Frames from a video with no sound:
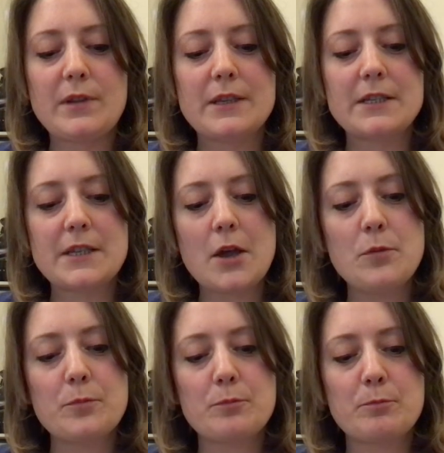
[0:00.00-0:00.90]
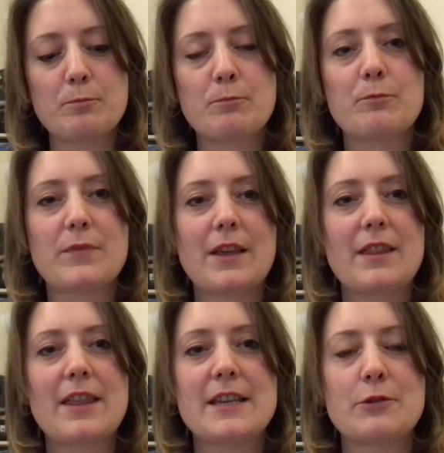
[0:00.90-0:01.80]
So
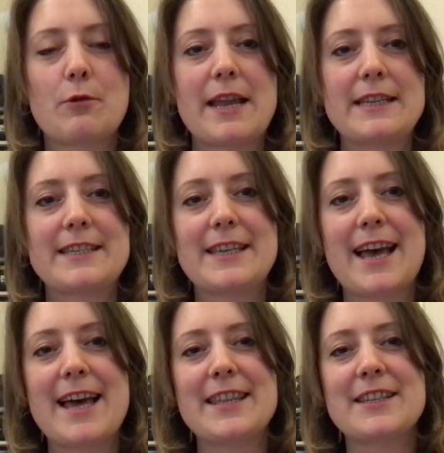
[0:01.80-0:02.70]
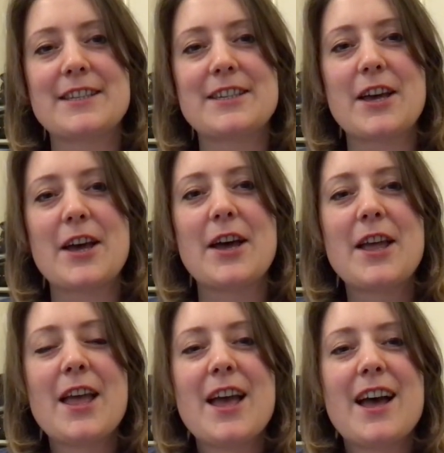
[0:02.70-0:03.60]
that's great, and
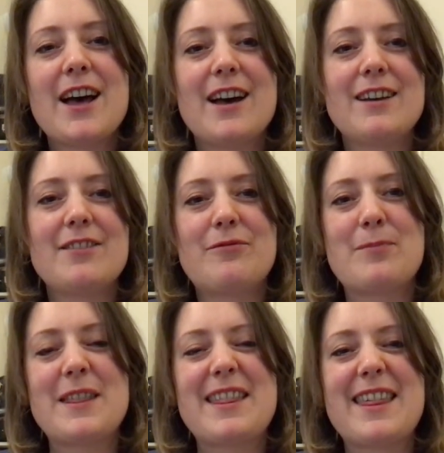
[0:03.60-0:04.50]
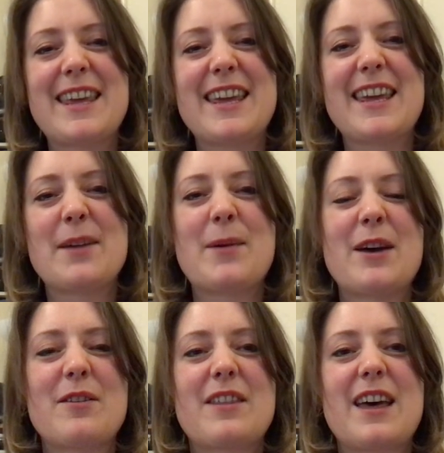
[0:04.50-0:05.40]
I've been thinking
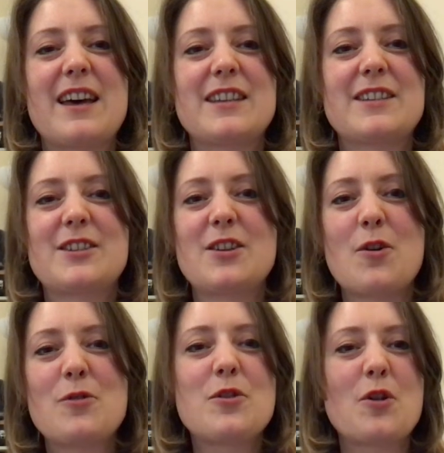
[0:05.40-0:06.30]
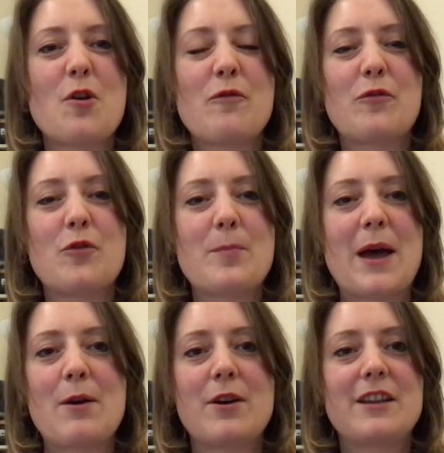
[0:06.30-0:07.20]
about that on and off for
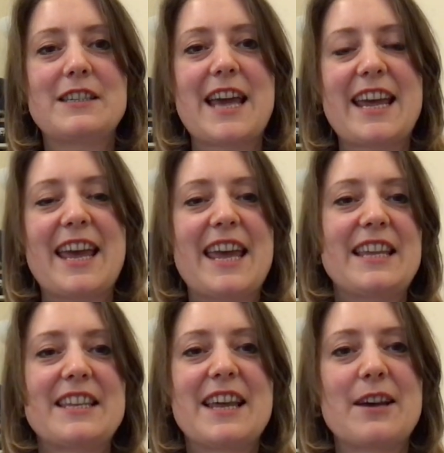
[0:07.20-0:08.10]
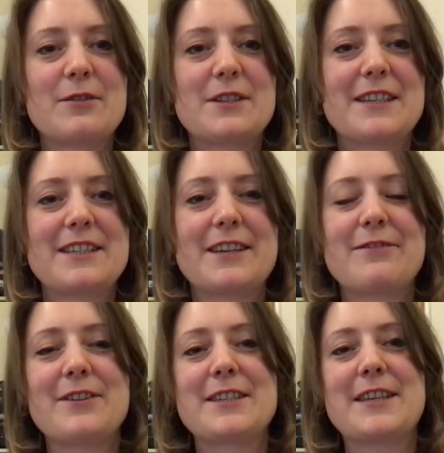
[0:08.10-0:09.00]
about a decade now, since I
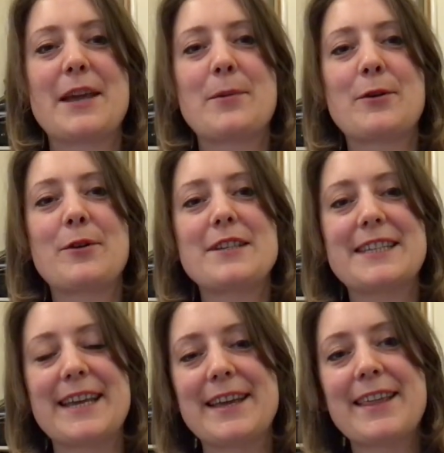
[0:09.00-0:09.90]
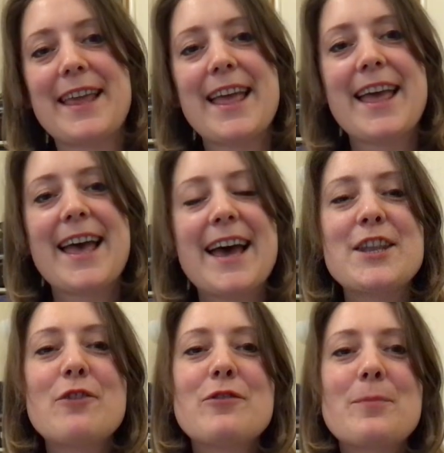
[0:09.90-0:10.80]
first came across it.
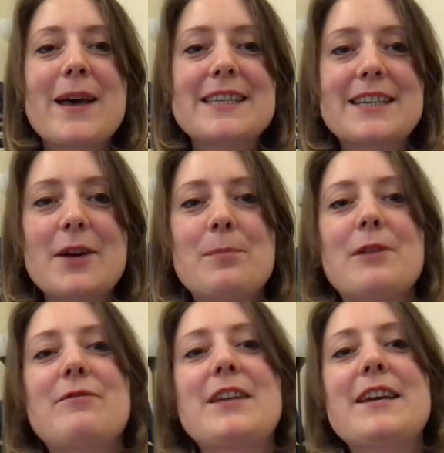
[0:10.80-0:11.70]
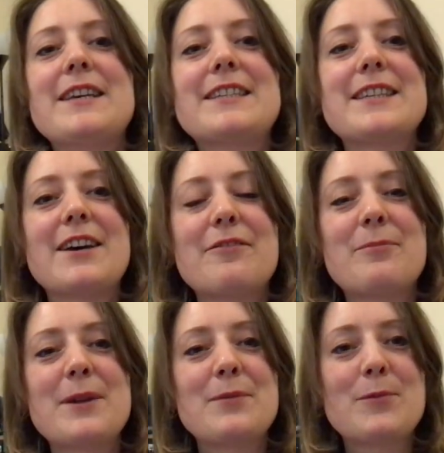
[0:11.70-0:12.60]
And over the past couple of years, I've
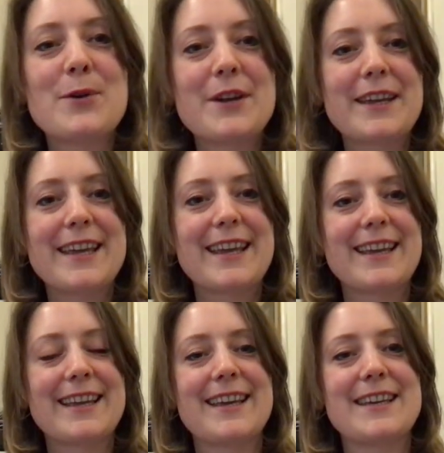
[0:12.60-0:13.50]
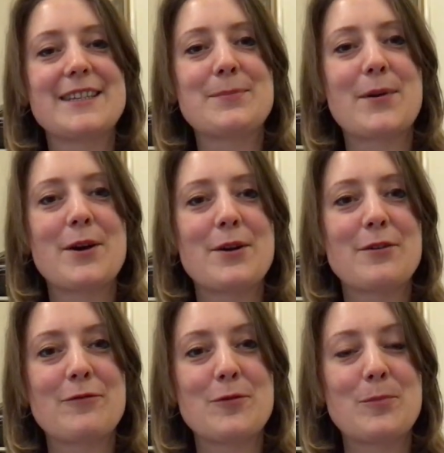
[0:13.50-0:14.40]
been working as part
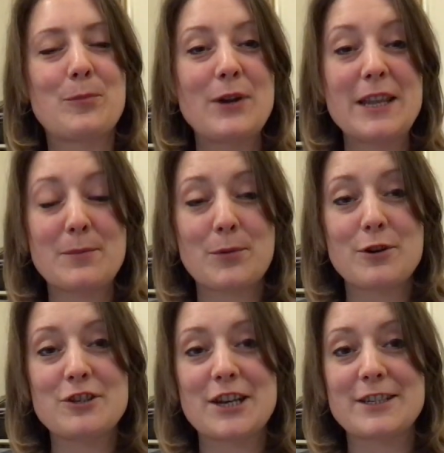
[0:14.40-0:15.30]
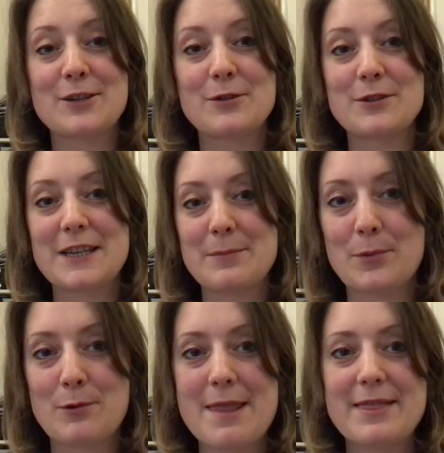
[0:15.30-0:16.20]
of a brilliant project called
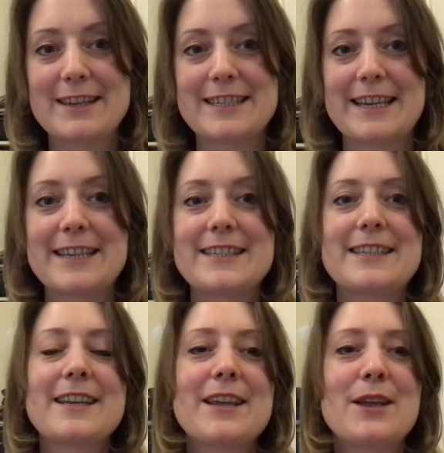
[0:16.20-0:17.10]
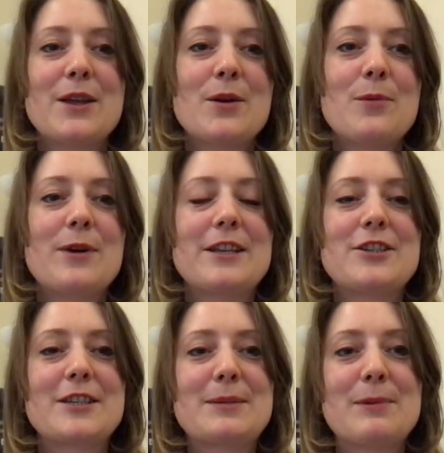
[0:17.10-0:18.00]
Parenthesis,
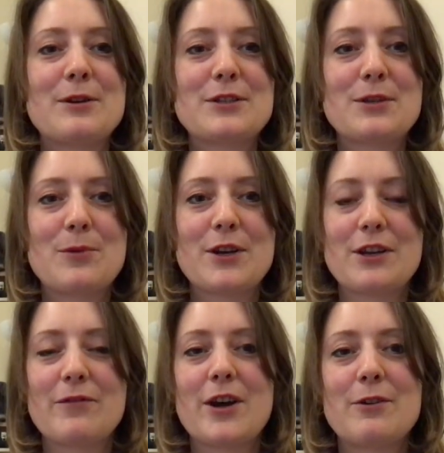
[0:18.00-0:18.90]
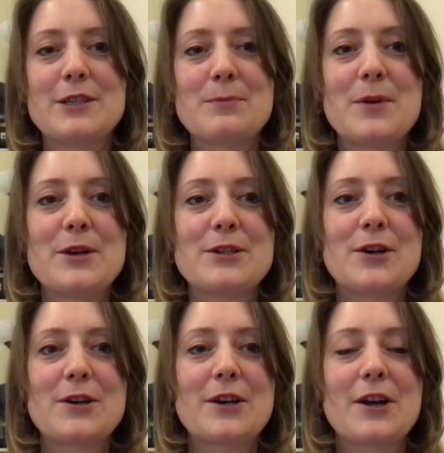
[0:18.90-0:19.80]
which explores the work of Iris
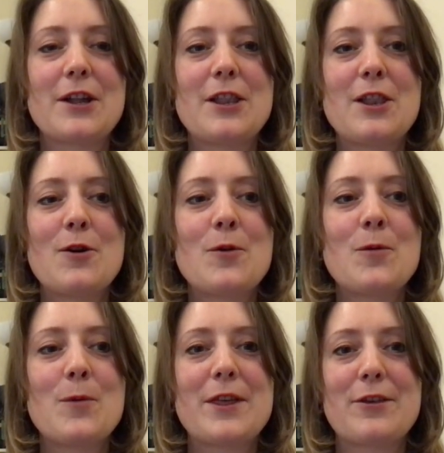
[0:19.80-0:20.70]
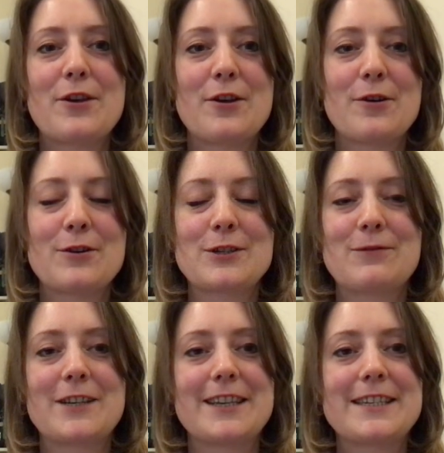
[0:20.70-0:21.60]
Murdoch, along with her
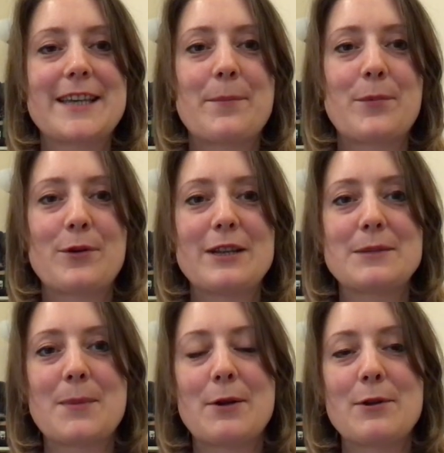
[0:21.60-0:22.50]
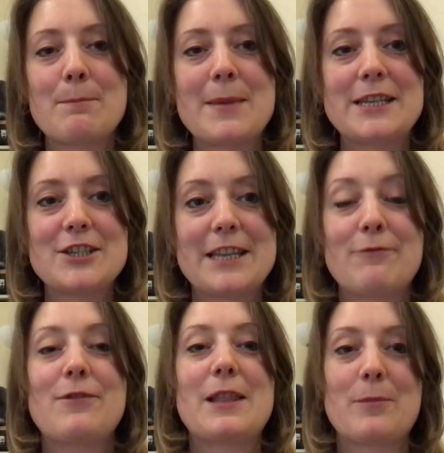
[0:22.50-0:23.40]
Oxford contemporaries, Mary Midgley,
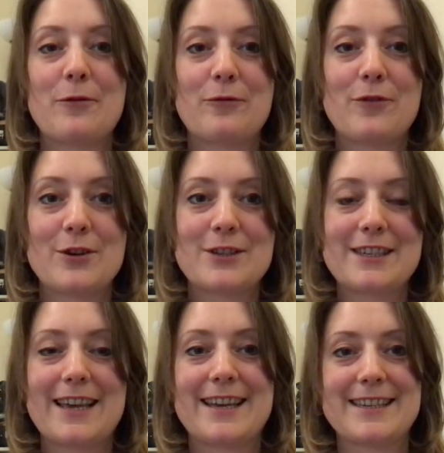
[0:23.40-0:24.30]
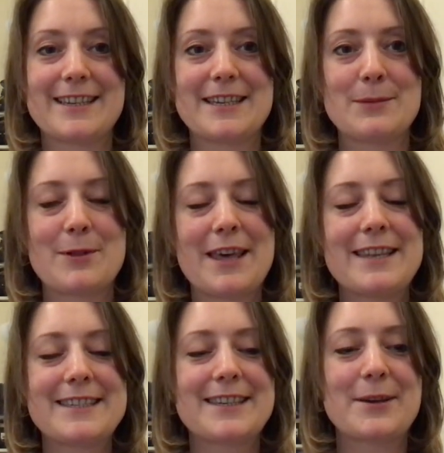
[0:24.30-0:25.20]
Philippa Foot, and Elizabeth
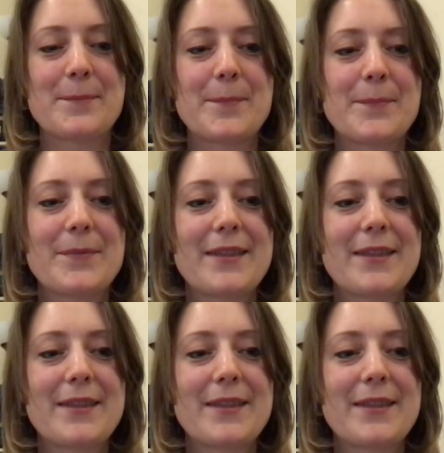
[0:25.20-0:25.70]
Anscombe.